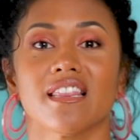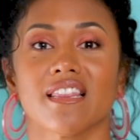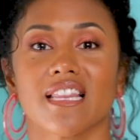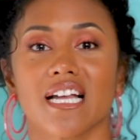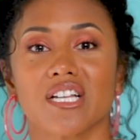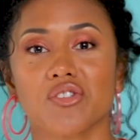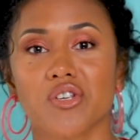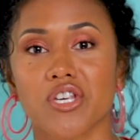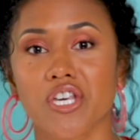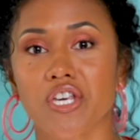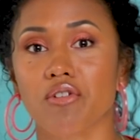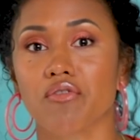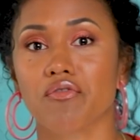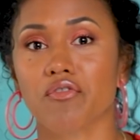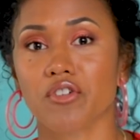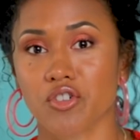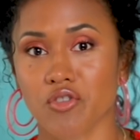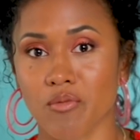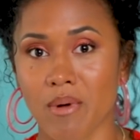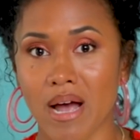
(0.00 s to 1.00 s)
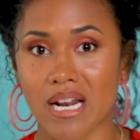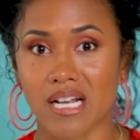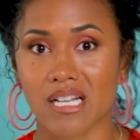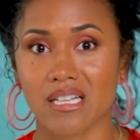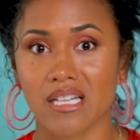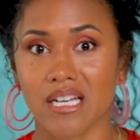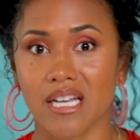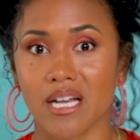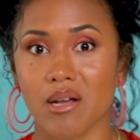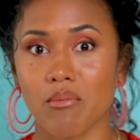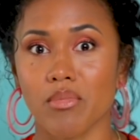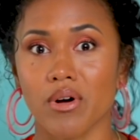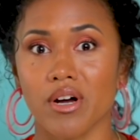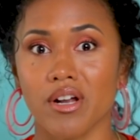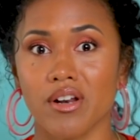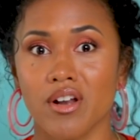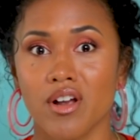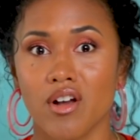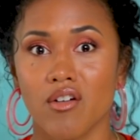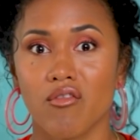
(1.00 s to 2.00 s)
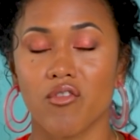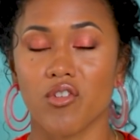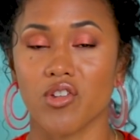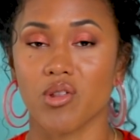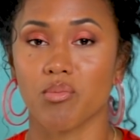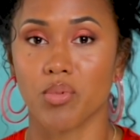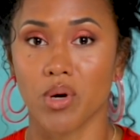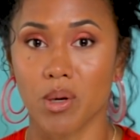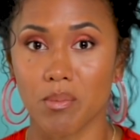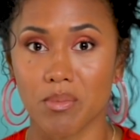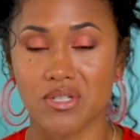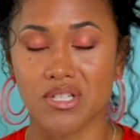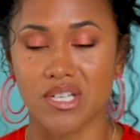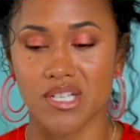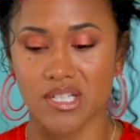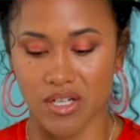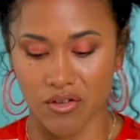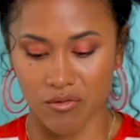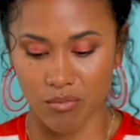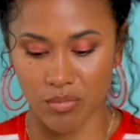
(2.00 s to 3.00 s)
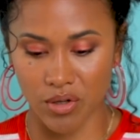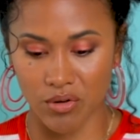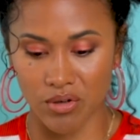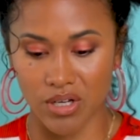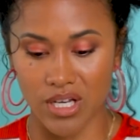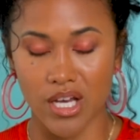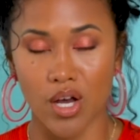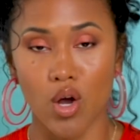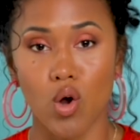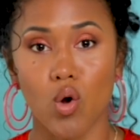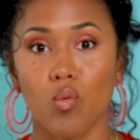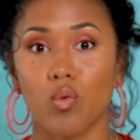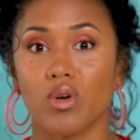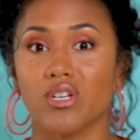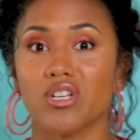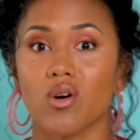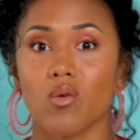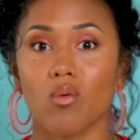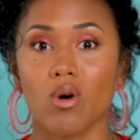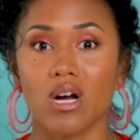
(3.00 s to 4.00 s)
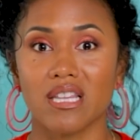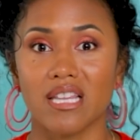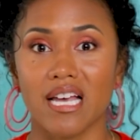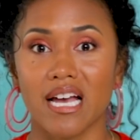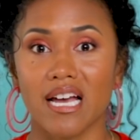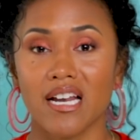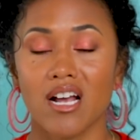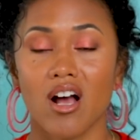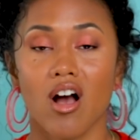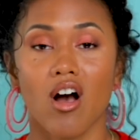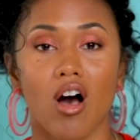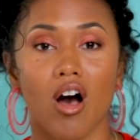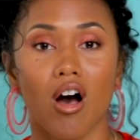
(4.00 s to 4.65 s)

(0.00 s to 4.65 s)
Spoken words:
That's cute for dramatic lighting, but for the purposes of beauty, we don't want that.